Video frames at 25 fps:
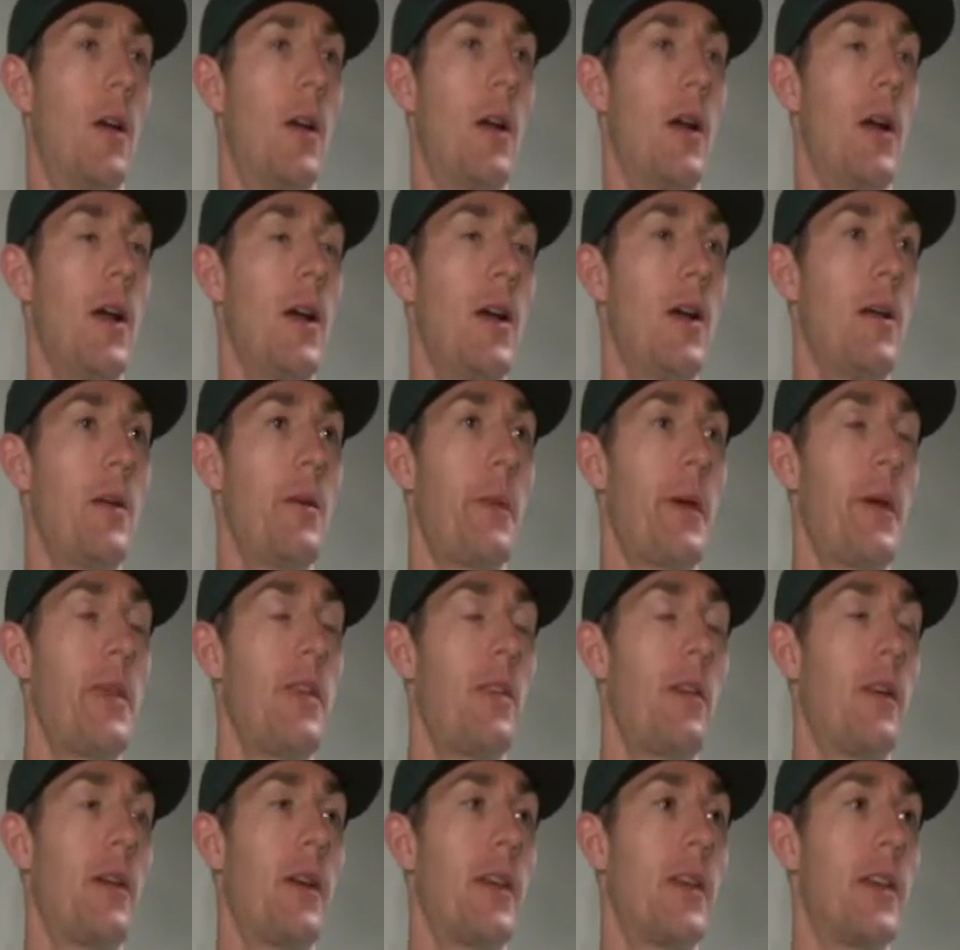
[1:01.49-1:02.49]

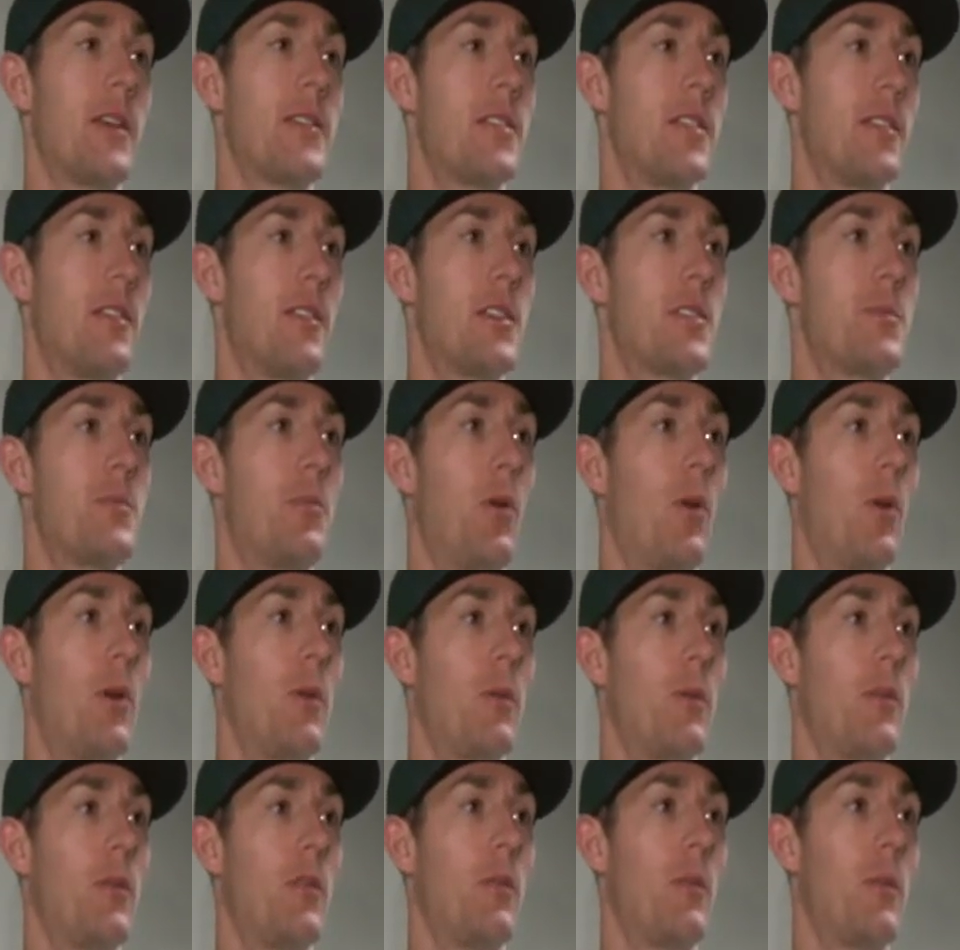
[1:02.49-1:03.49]
You know, I guess at this
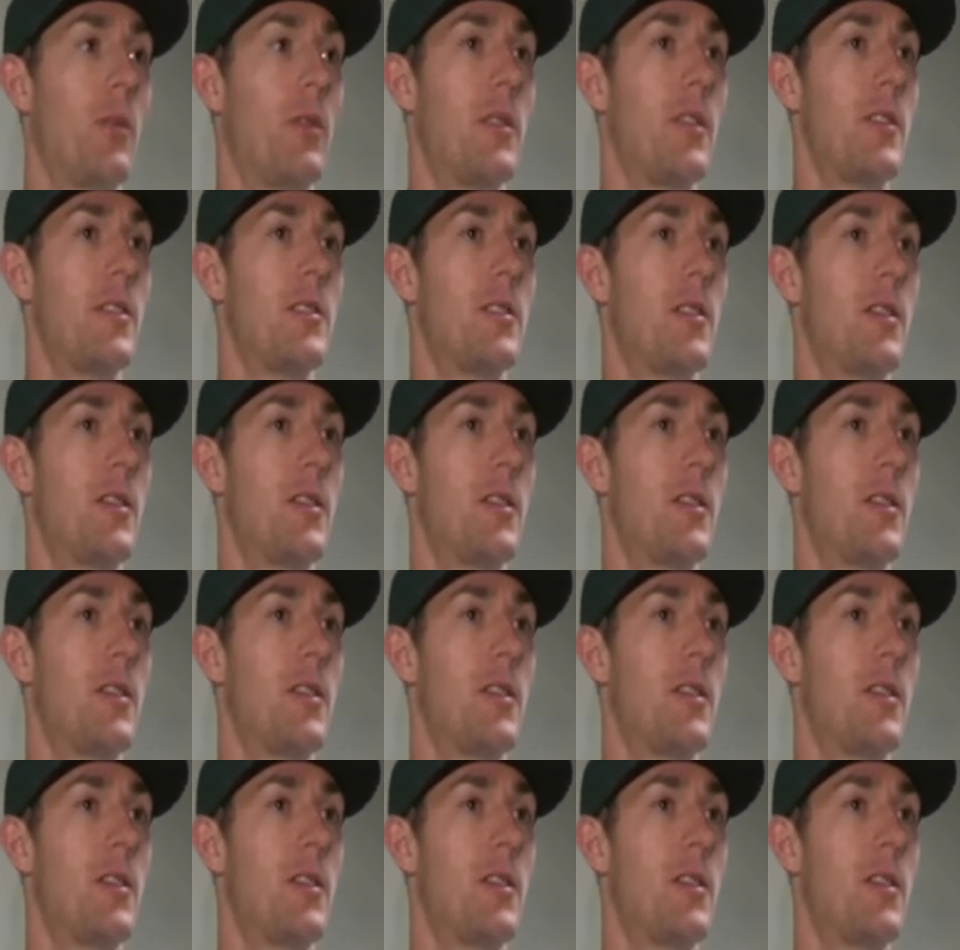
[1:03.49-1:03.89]
point, when these